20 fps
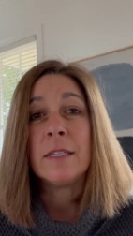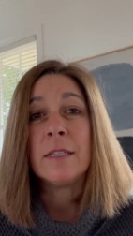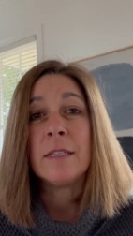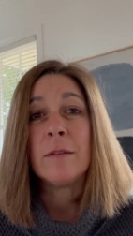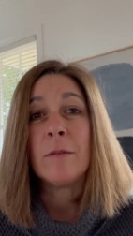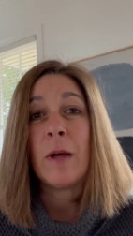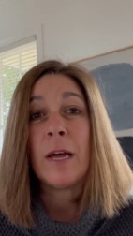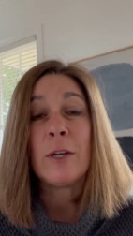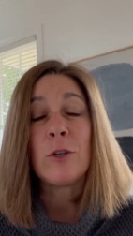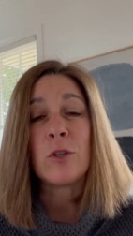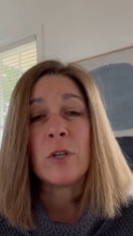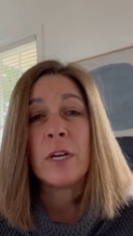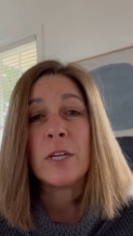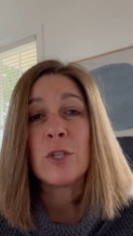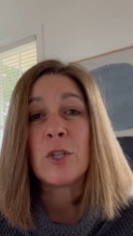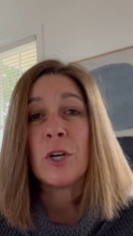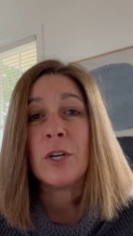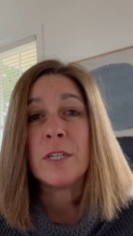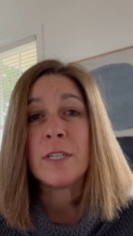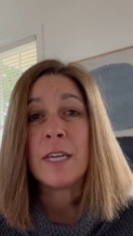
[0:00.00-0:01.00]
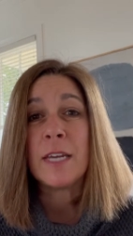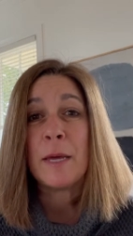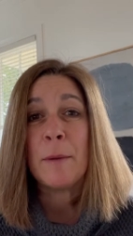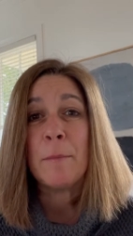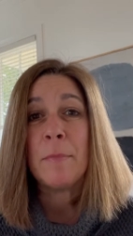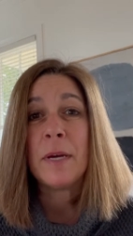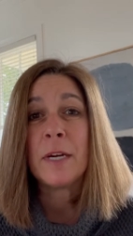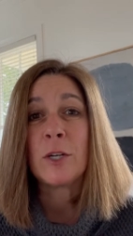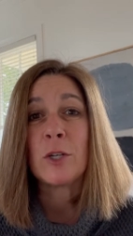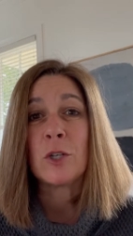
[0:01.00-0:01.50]
actually I started
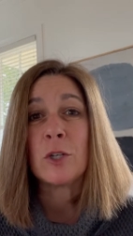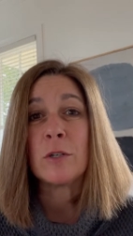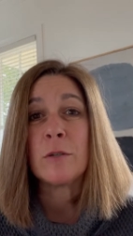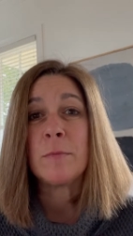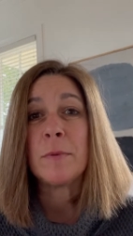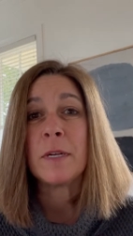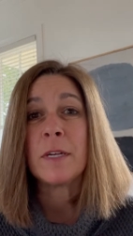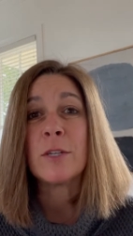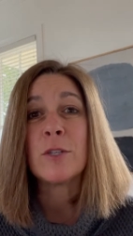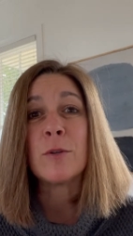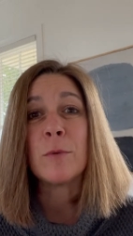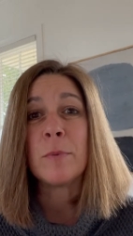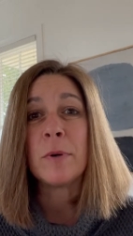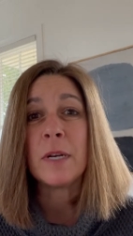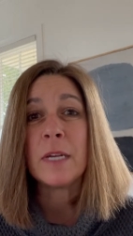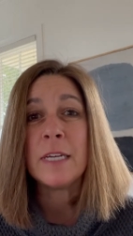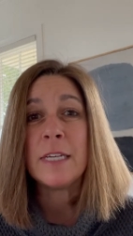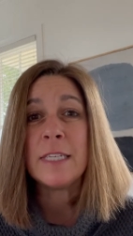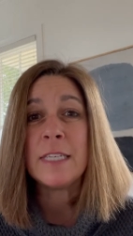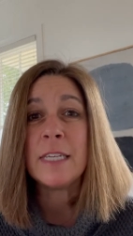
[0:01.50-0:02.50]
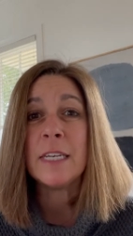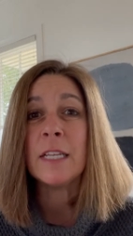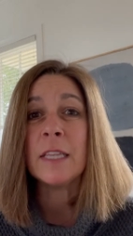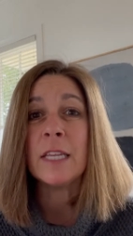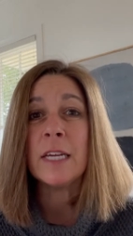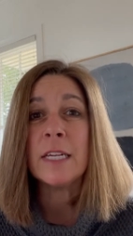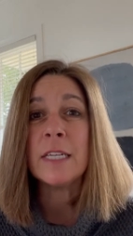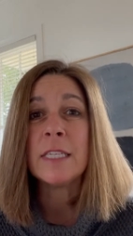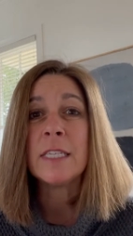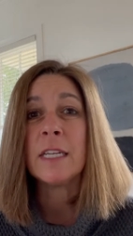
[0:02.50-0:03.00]
taking pictures because they're pretty easy to
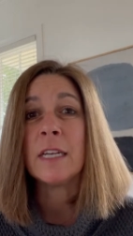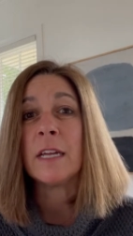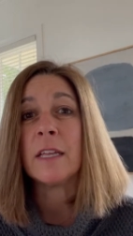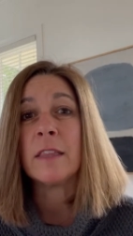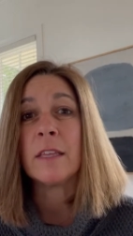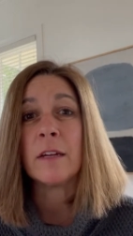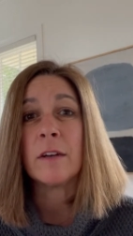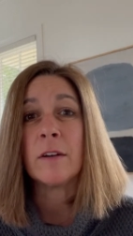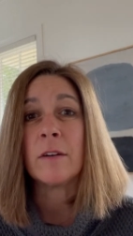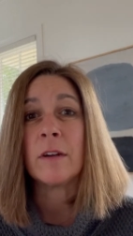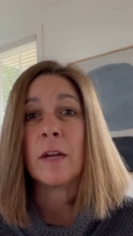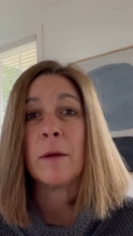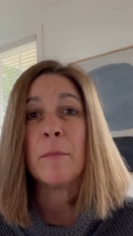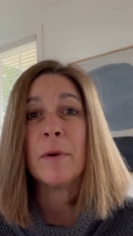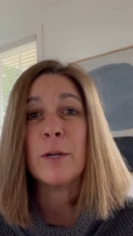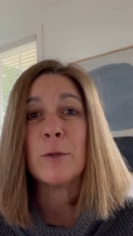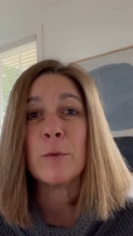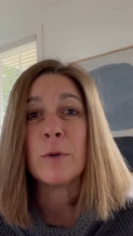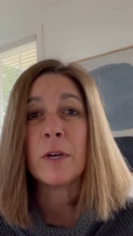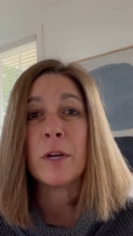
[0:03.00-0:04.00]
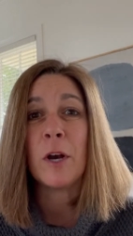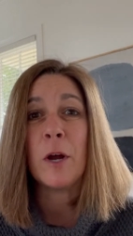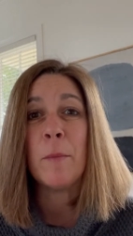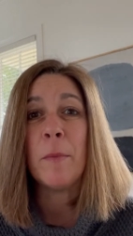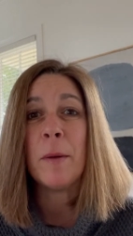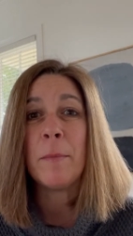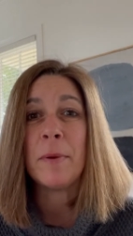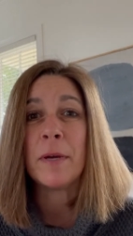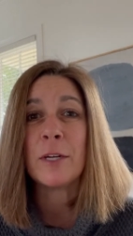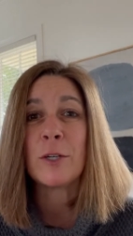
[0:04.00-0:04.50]
list. And I thought, okay, might as well get all
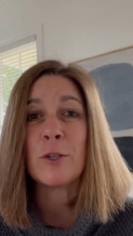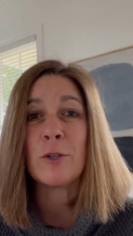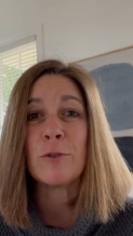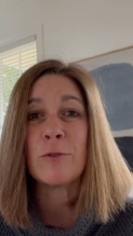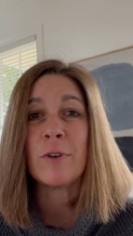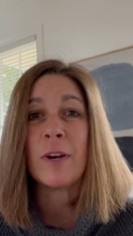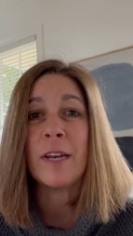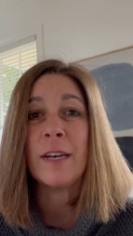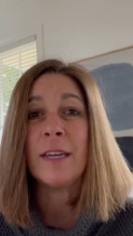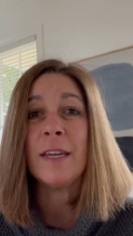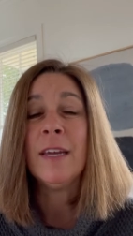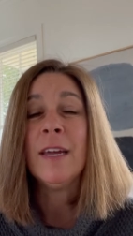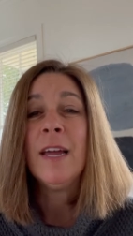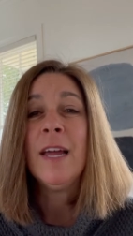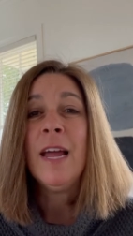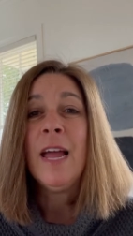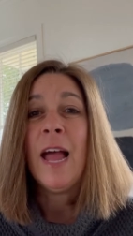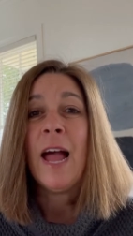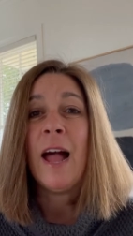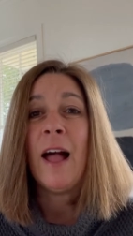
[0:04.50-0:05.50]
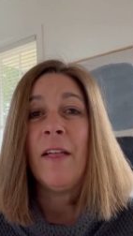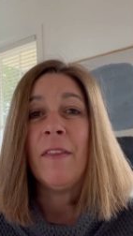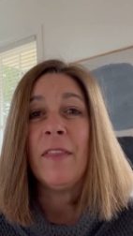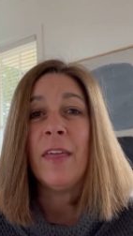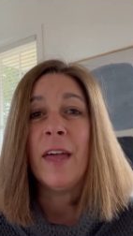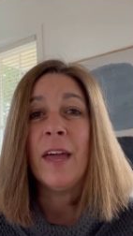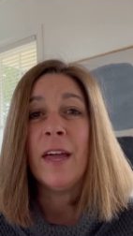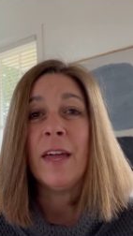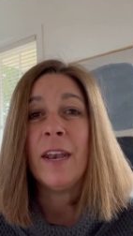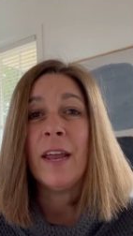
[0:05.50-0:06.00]
my pictures ready. And
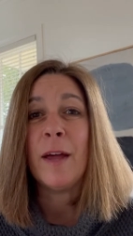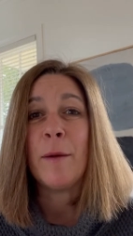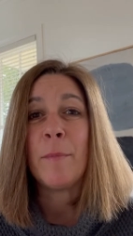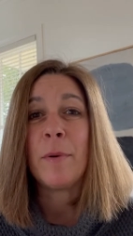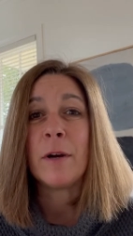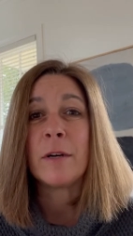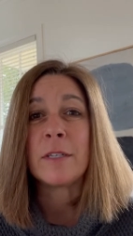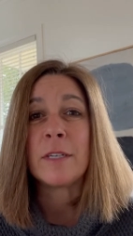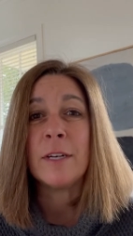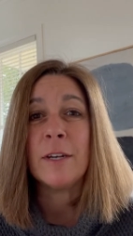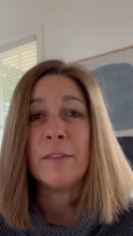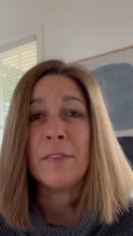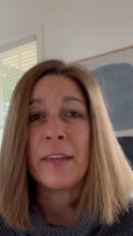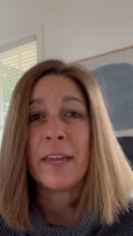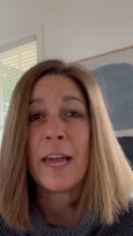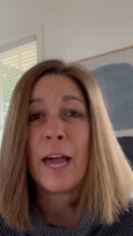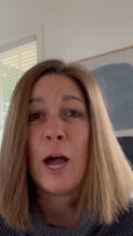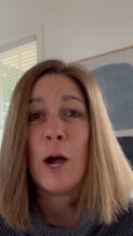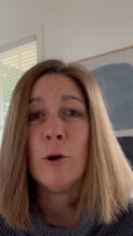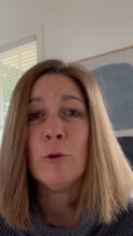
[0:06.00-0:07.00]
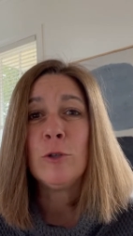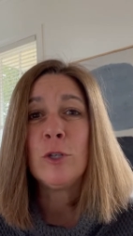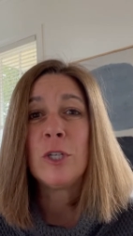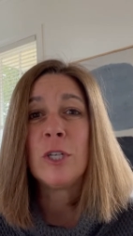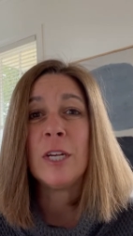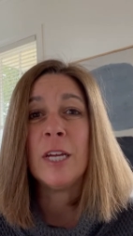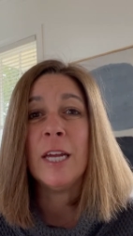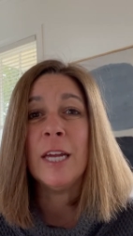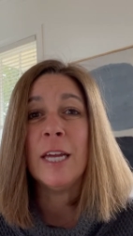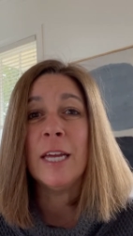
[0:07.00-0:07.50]
then I parked it on the
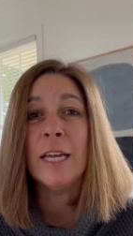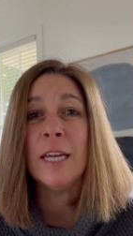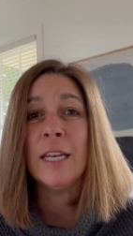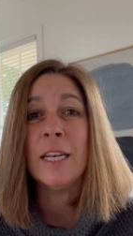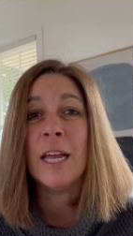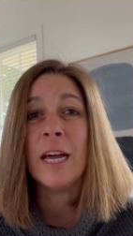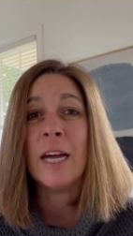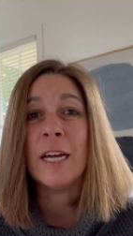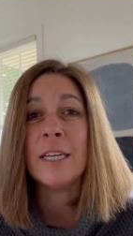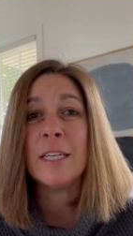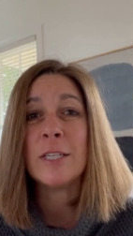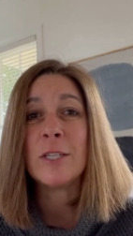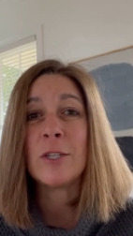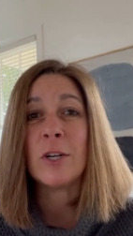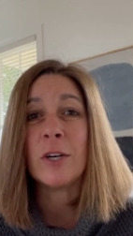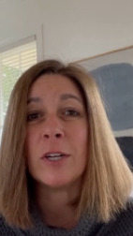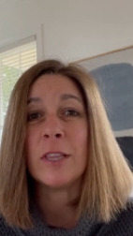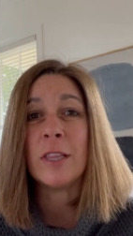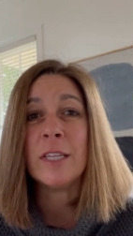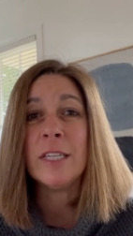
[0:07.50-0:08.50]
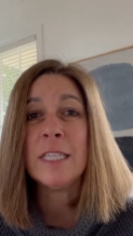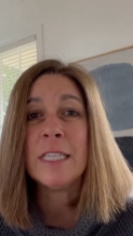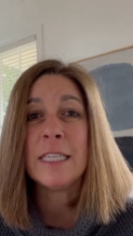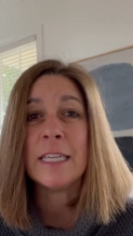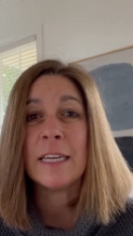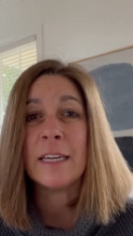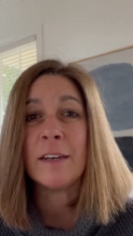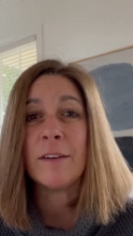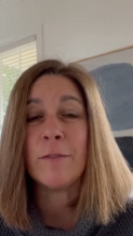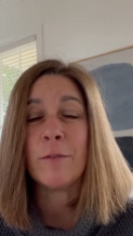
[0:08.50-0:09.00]
couch and I started
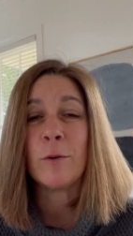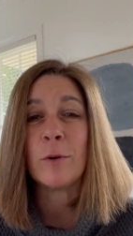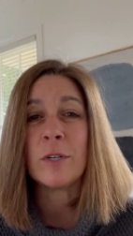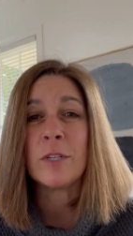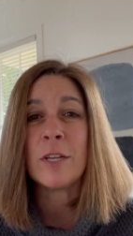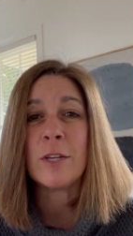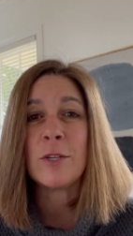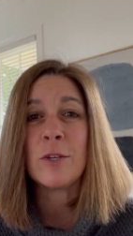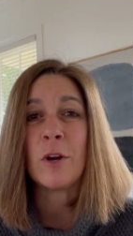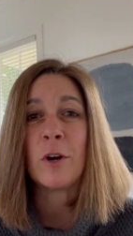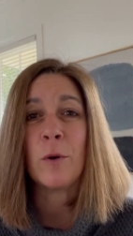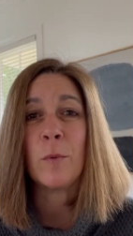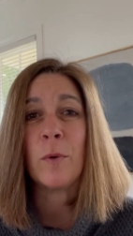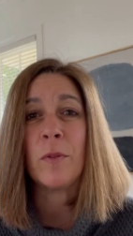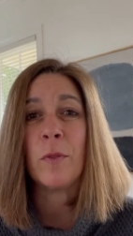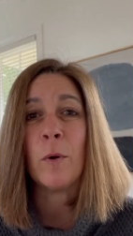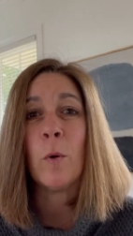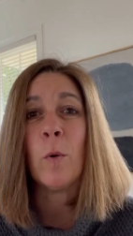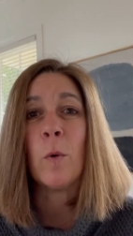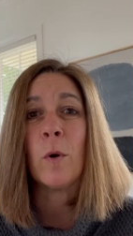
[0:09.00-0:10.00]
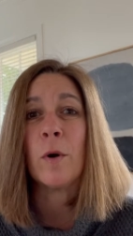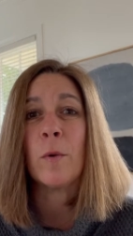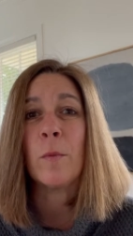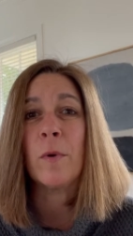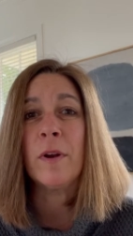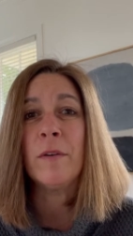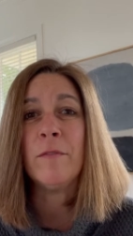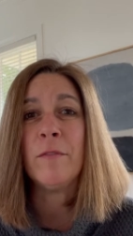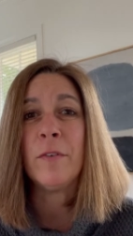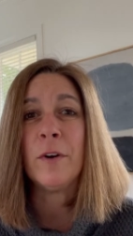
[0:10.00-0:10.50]
listing. And of course I started with the horror
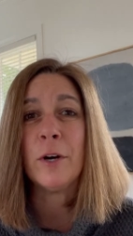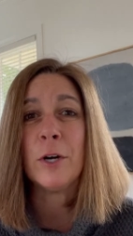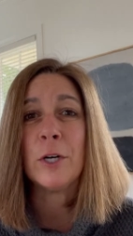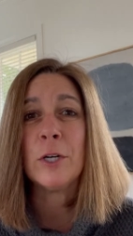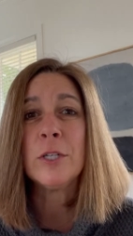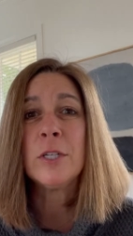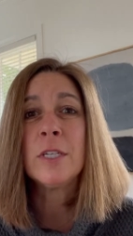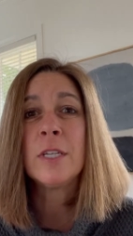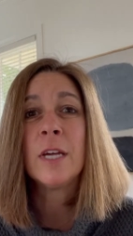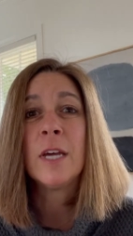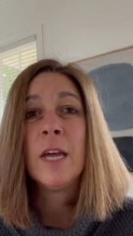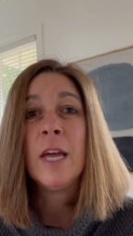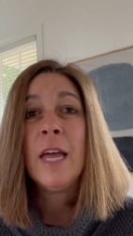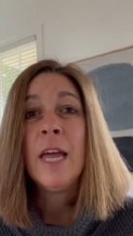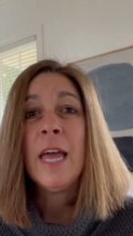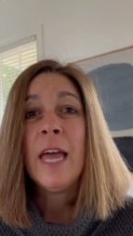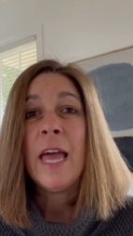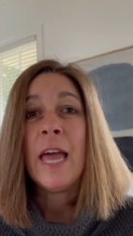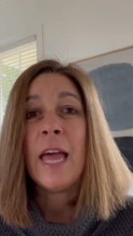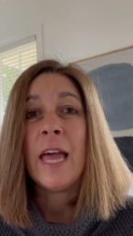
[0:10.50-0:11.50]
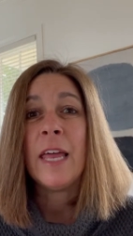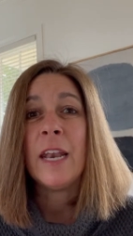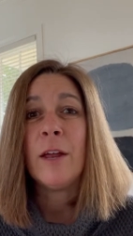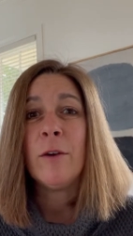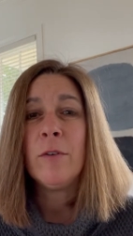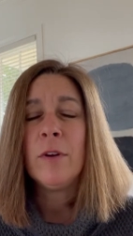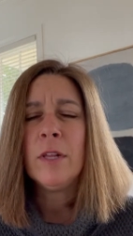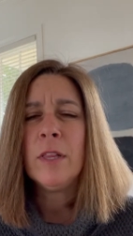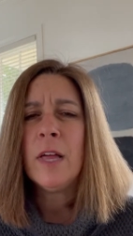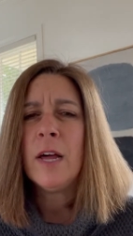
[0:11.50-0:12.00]
one first. And I
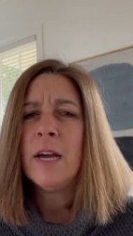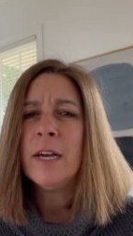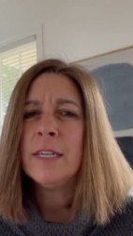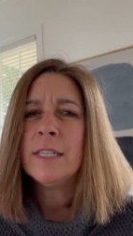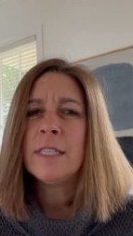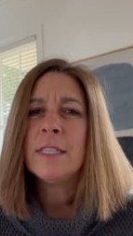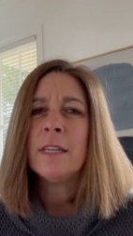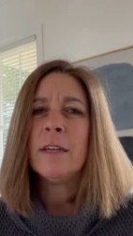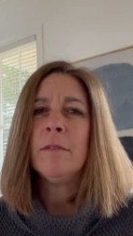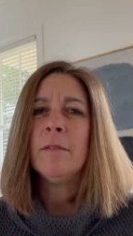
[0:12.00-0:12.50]
realized,